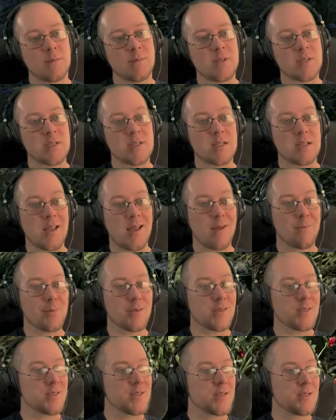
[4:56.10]
This
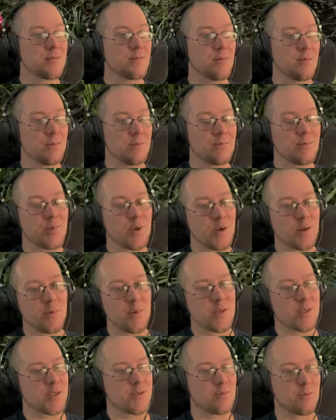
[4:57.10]
happens pretty
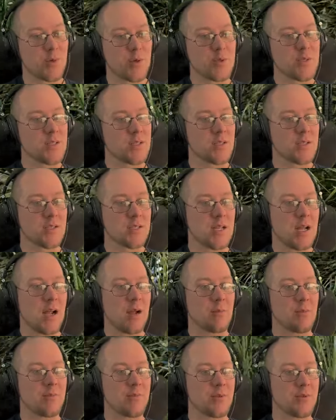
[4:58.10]
much most of the
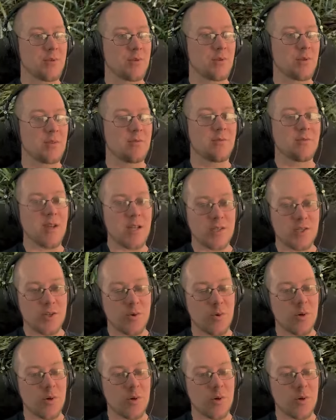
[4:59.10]
time if you're doing a fetch